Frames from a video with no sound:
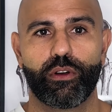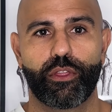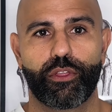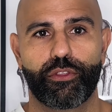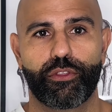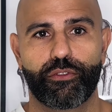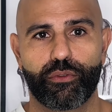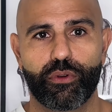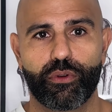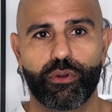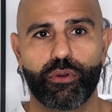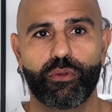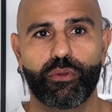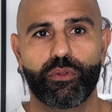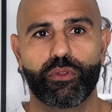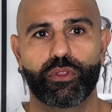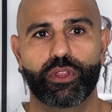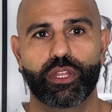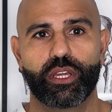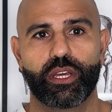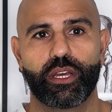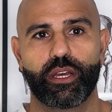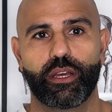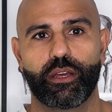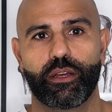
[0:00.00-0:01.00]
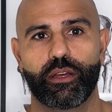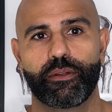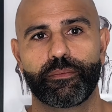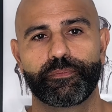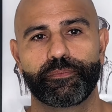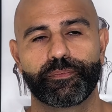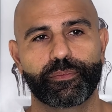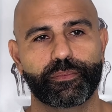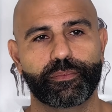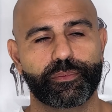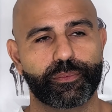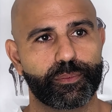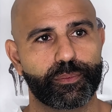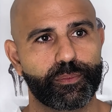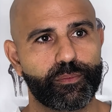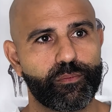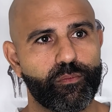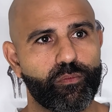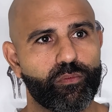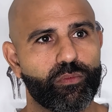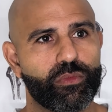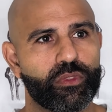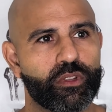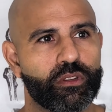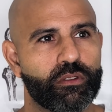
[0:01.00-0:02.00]
Through the
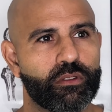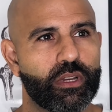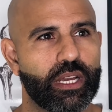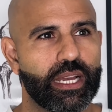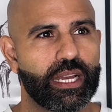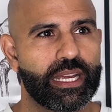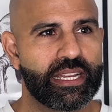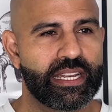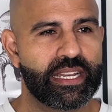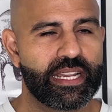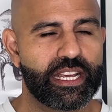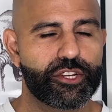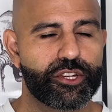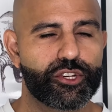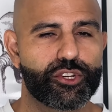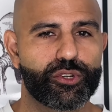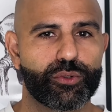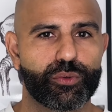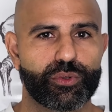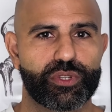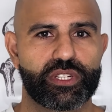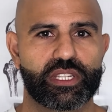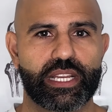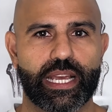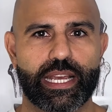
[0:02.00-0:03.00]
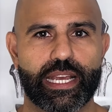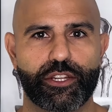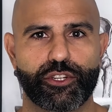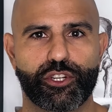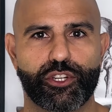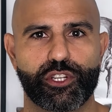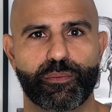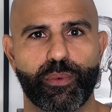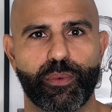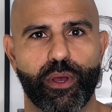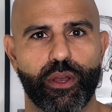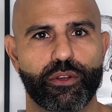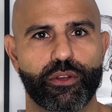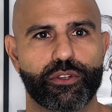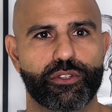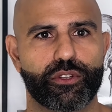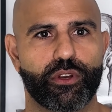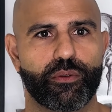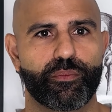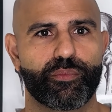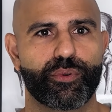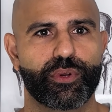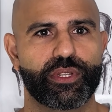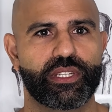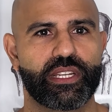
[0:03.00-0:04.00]
initial stages
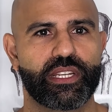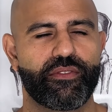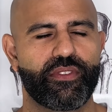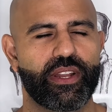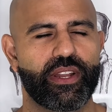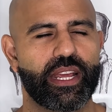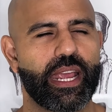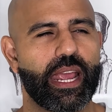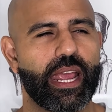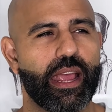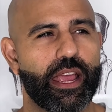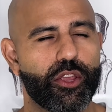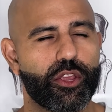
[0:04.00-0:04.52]
post-operatively,